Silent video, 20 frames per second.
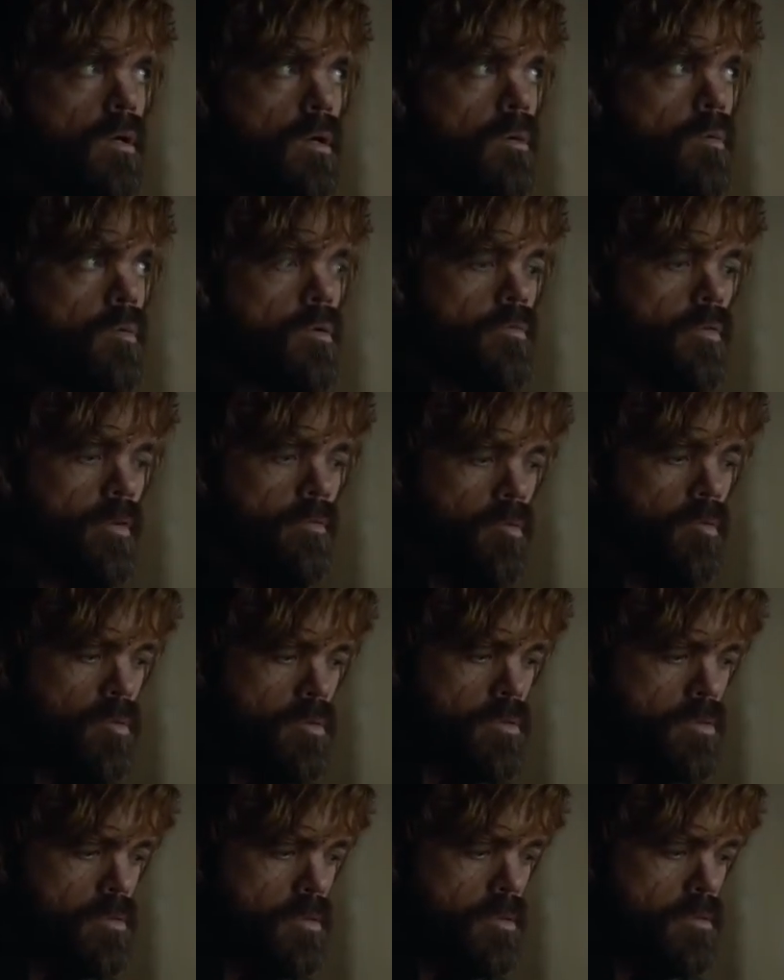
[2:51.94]
What if
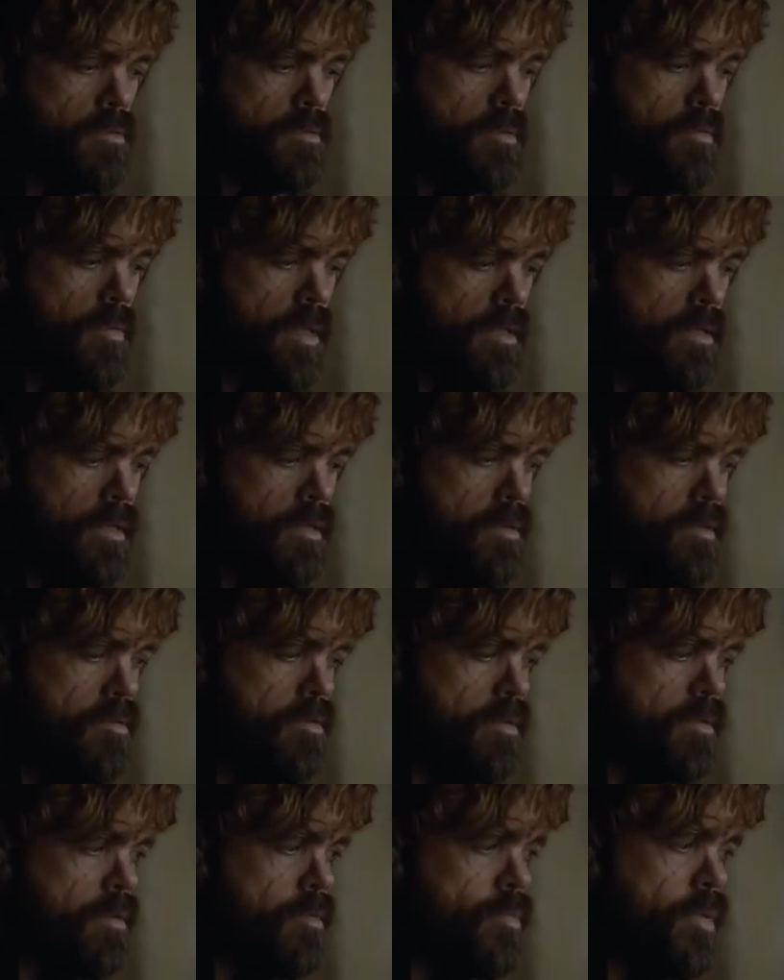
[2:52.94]
everyone starts demanding
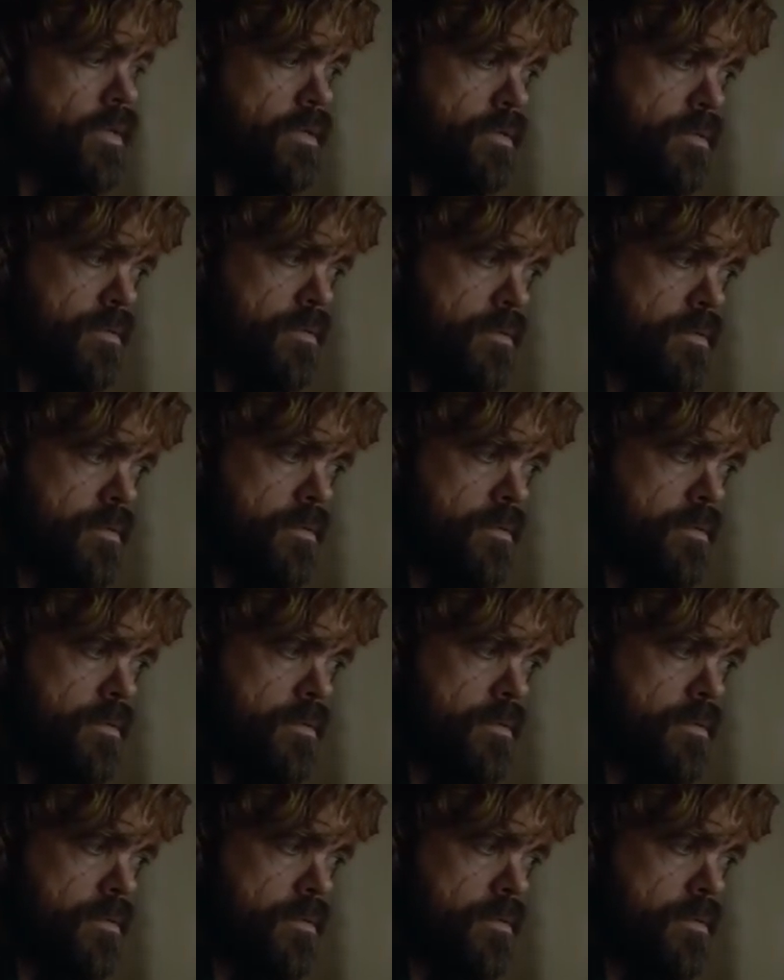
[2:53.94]
their independence?